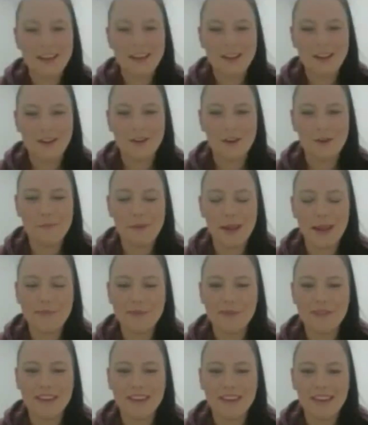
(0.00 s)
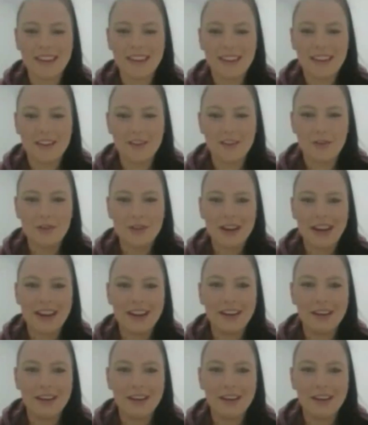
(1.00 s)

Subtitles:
you know, people that you had an